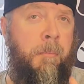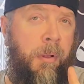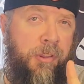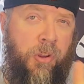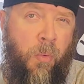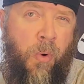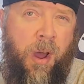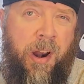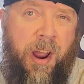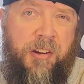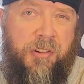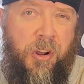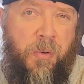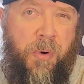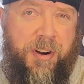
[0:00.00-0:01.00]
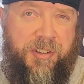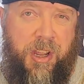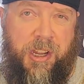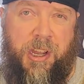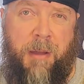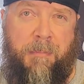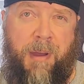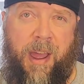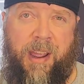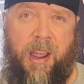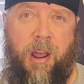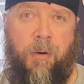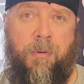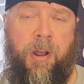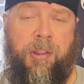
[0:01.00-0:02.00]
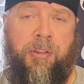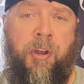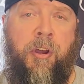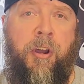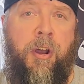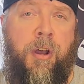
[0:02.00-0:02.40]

But the one I do wish they'd come back out with